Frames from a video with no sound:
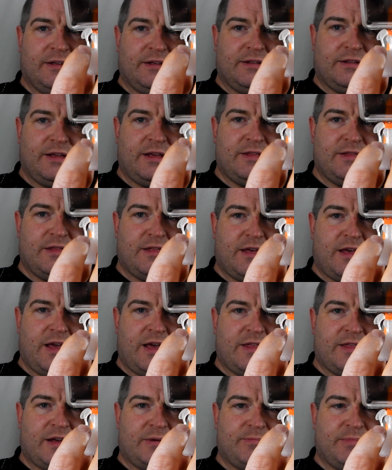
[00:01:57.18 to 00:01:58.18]
in there,
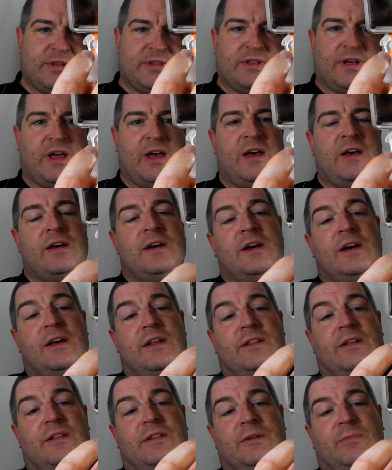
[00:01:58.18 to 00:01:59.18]
that bit there,
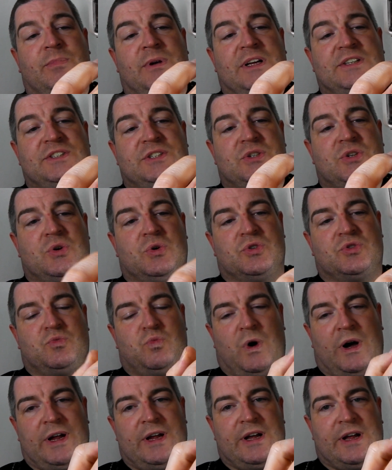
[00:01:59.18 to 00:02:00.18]
the, the plastic goes
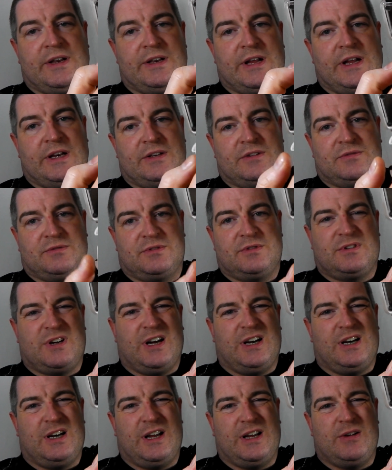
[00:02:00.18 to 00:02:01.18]
white and then
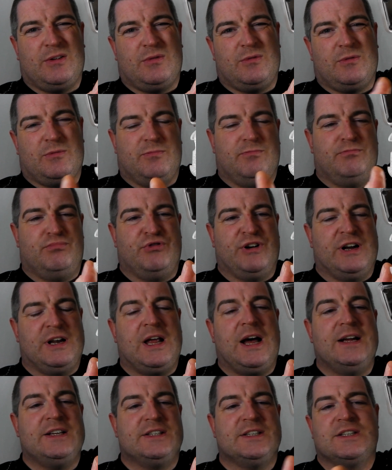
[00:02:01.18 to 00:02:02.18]
kind of like
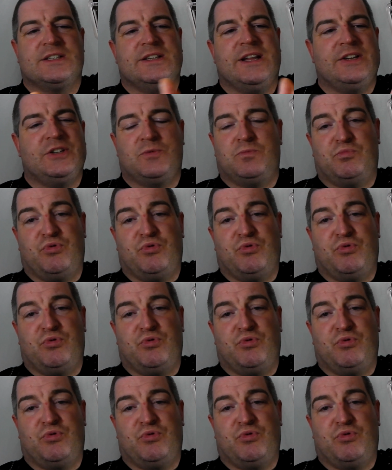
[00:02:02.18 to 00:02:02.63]
brittleizes and then just